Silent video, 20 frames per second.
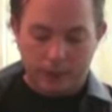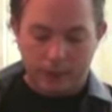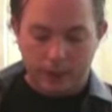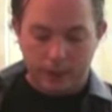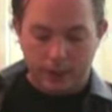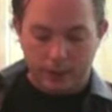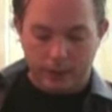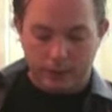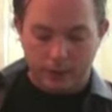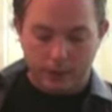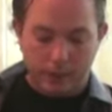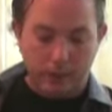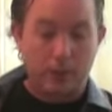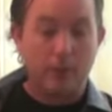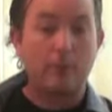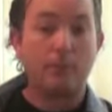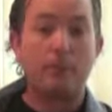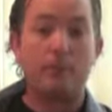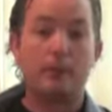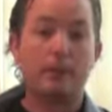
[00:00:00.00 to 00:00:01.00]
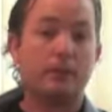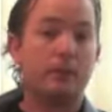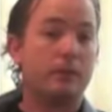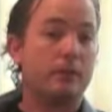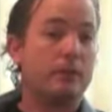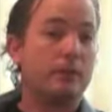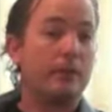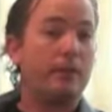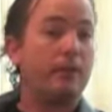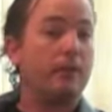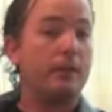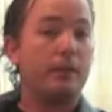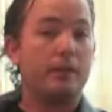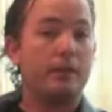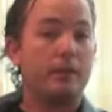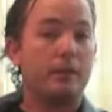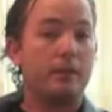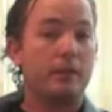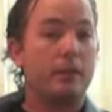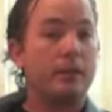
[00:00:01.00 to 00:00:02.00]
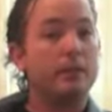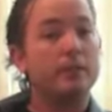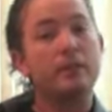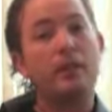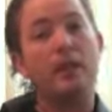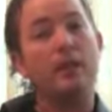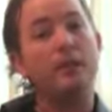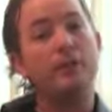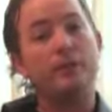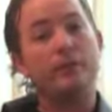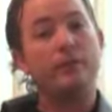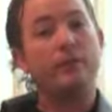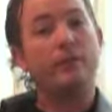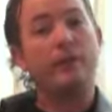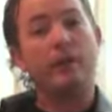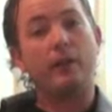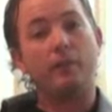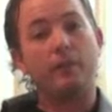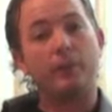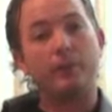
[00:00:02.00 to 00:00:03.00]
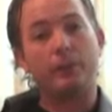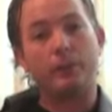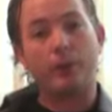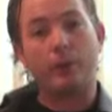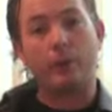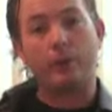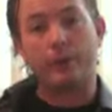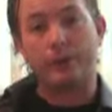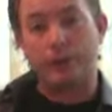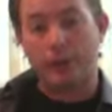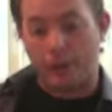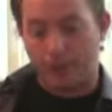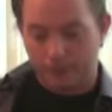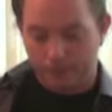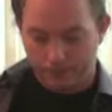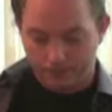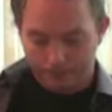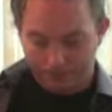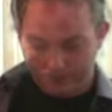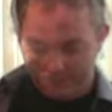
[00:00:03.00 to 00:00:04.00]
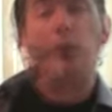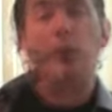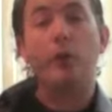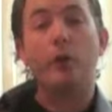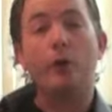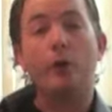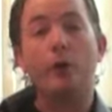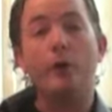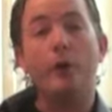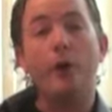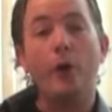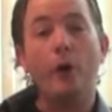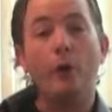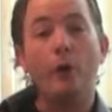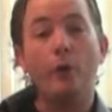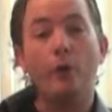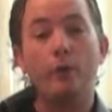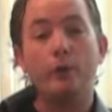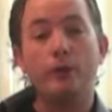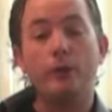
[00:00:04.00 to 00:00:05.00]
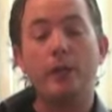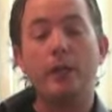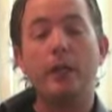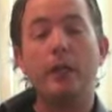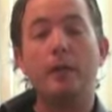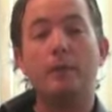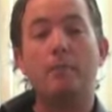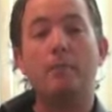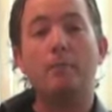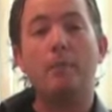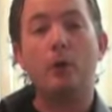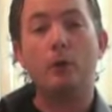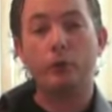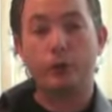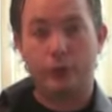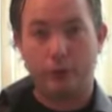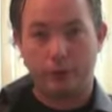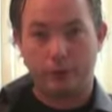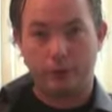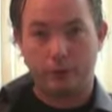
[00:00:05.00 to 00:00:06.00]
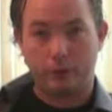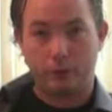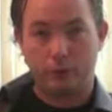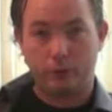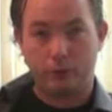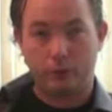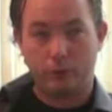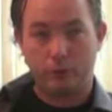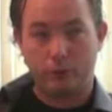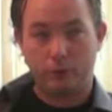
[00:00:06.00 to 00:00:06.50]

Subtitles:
It's a stage of development, shall we say. Knows emotions.